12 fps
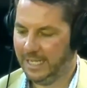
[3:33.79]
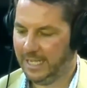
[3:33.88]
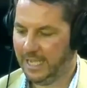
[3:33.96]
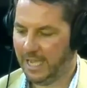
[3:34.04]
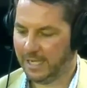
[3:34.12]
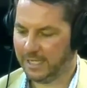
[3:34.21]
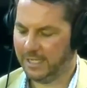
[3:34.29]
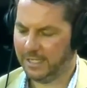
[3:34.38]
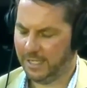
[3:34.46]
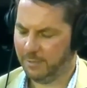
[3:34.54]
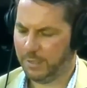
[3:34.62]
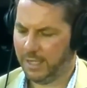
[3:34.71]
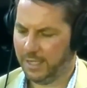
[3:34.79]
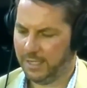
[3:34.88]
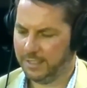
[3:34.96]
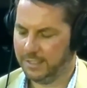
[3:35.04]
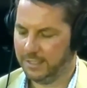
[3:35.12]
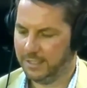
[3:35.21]
hockey knee
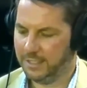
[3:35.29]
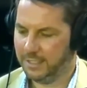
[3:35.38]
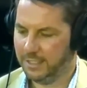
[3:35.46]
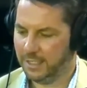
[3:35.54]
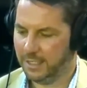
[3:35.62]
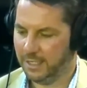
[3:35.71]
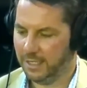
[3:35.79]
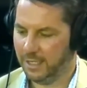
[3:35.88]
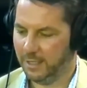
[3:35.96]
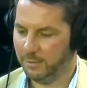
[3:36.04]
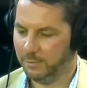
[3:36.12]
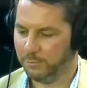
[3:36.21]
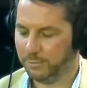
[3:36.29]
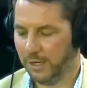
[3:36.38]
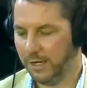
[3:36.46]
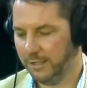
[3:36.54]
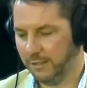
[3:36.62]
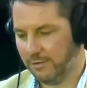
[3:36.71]
pads, Brian
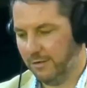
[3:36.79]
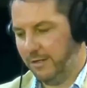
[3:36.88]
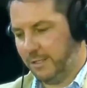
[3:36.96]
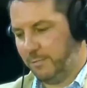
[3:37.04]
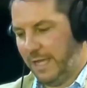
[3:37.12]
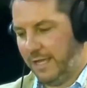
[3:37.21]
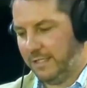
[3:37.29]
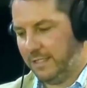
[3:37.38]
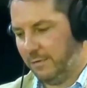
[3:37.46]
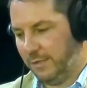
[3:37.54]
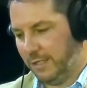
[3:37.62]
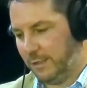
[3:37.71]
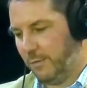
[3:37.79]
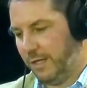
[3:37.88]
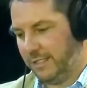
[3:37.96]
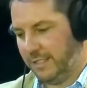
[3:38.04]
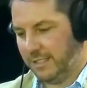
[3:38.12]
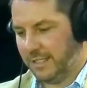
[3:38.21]
lacrosse pads that were like twice
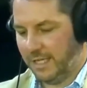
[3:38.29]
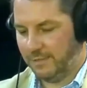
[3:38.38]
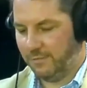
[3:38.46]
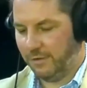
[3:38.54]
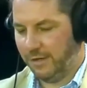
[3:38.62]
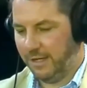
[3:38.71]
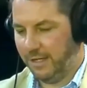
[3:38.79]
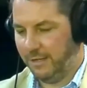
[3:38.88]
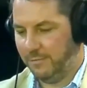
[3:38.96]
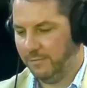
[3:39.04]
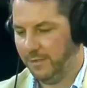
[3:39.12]
the size for him.